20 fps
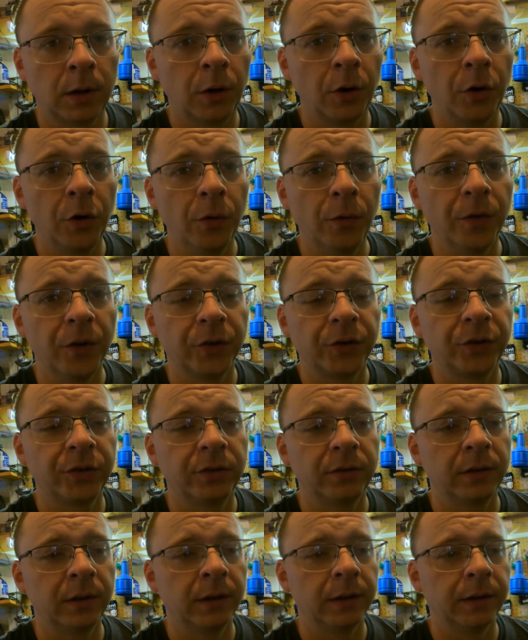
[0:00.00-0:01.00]
how to do
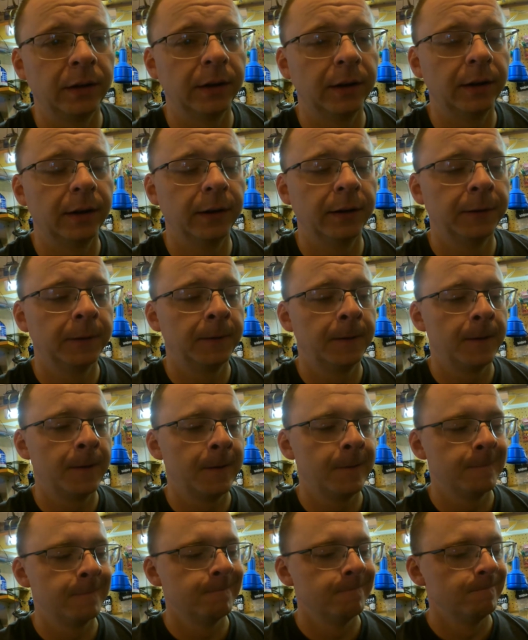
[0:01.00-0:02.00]
this. And
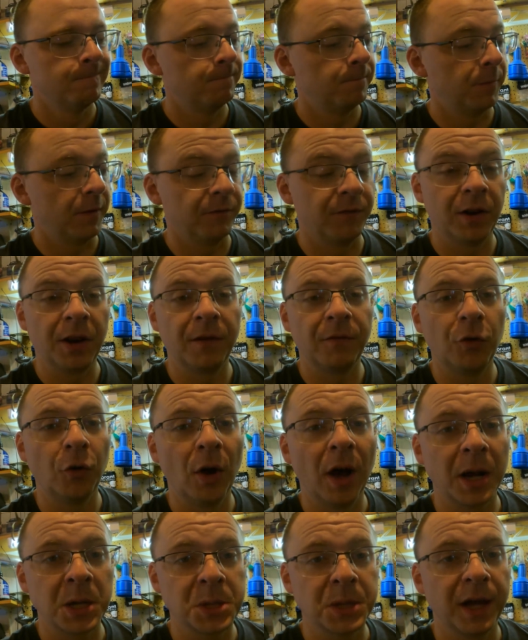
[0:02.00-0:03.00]
if any of
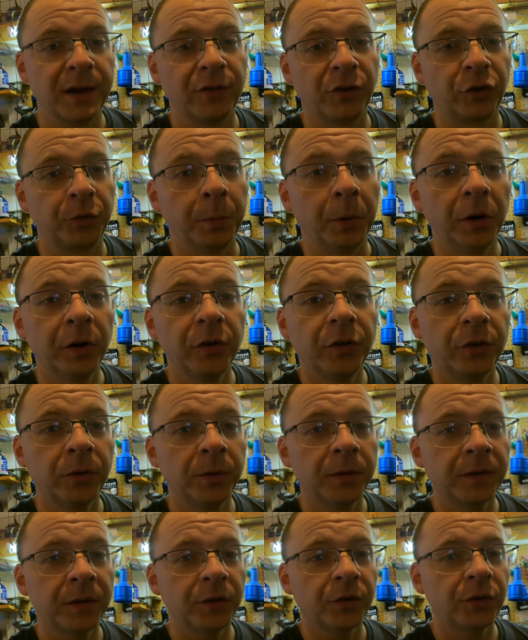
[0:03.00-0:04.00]
you actually have experience
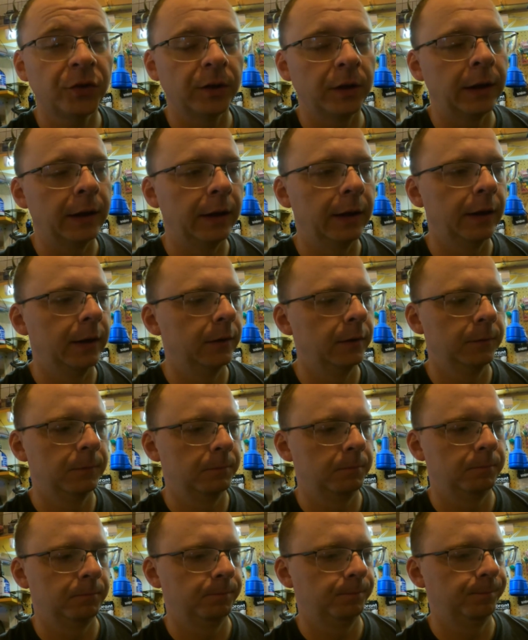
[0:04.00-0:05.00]
doing this and
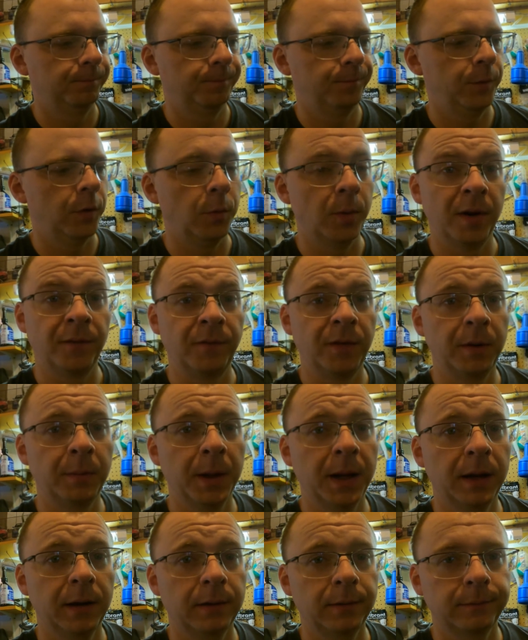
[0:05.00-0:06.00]
you have
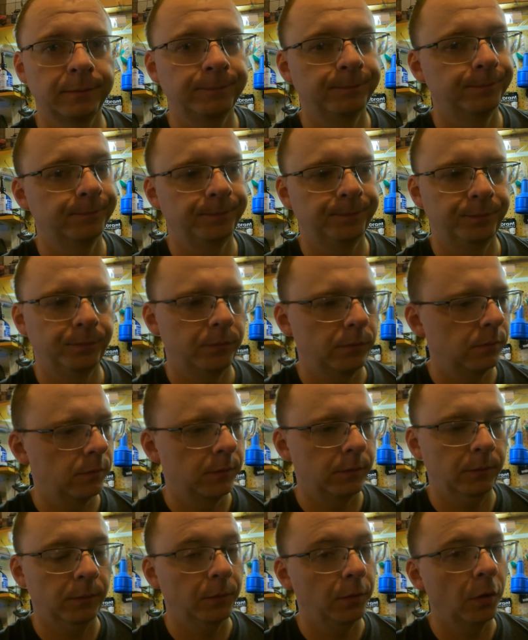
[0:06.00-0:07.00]
feedback,
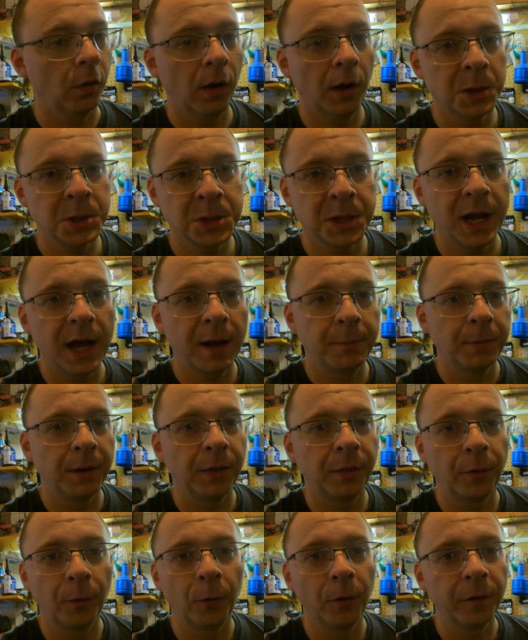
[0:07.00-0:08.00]
launch it at
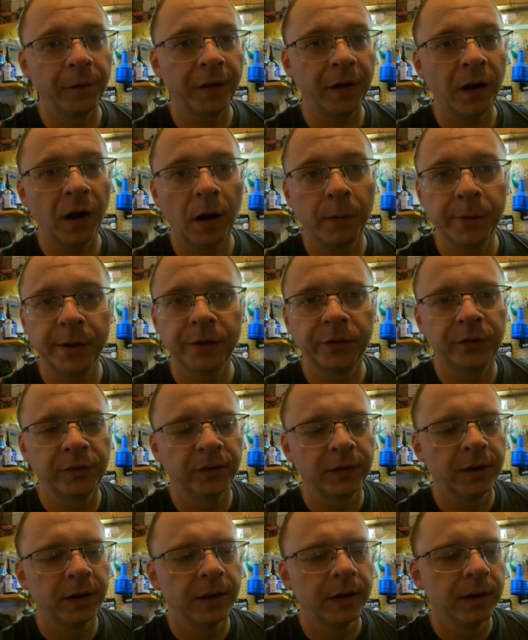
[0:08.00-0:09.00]
me, throw it in the
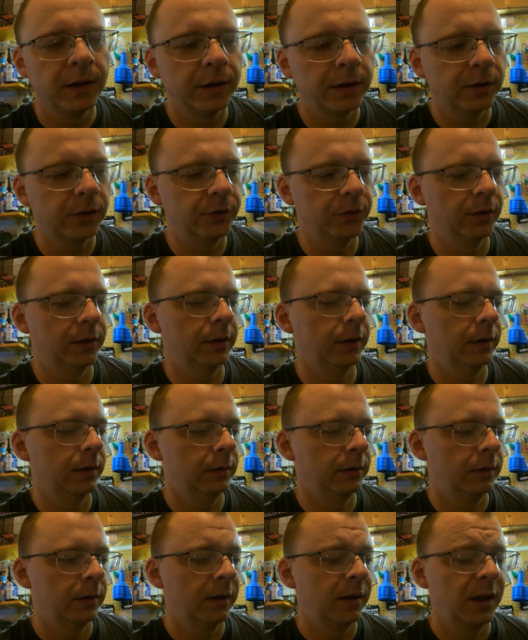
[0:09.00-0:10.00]
comments, because
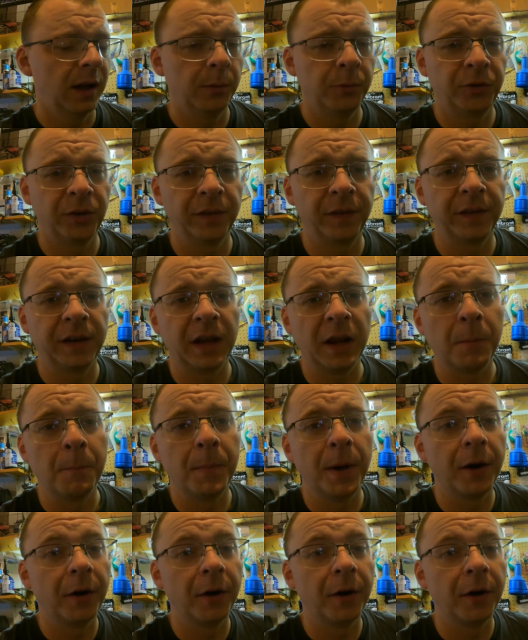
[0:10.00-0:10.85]
obviously I'd like to get